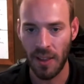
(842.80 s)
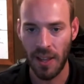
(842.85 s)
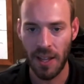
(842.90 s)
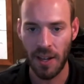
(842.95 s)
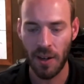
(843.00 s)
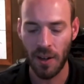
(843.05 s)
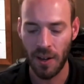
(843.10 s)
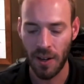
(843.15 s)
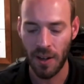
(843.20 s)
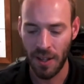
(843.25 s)

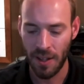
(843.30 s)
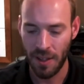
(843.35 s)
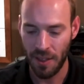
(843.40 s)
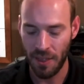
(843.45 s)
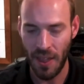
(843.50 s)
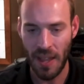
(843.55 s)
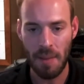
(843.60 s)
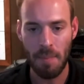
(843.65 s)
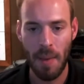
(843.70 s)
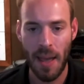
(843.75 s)
later.
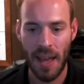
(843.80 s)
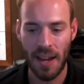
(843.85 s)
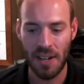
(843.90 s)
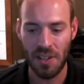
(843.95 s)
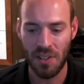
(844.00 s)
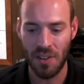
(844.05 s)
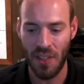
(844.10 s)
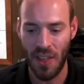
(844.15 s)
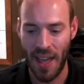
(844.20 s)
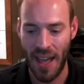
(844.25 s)
They
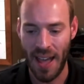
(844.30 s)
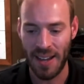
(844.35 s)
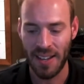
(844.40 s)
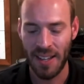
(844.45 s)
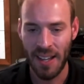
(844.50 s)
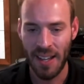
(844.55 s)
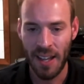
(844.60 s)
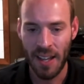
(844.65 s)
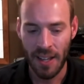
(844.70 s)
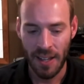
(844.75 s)
managed that.
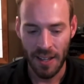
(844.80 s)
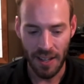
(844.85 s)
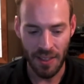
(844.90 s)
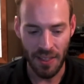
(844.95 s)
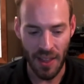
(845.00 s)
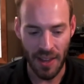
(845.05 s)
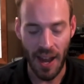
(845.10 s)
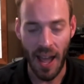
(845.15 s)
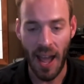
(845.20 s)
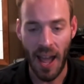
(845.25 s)

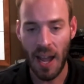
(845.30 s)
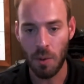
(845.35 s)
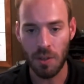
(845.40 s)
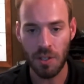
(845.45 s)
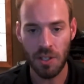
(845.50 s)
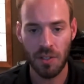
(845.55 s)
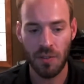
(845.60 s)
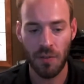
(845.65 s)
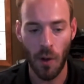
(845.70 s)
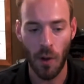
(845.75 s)
And then I would
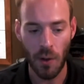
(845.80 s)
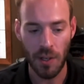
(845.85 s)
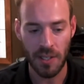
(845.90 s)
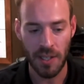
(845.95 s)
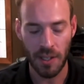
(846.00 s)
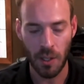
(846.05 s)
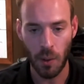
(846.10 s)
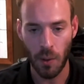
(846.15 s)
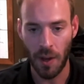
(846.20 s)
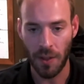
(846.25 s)
just focus
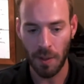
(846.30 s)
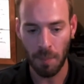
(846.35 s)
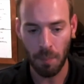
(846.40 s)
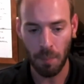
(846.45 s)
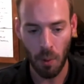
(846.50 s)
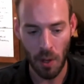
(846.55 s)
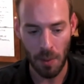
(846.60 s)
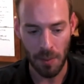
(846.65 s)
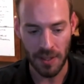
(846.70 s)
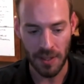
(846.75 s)
on going on the
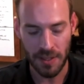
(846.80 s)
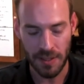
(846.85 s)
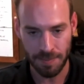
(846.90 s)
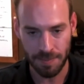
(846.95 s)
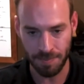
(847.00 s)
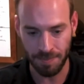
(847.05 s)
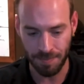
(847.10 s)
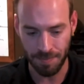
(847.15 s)
appointments.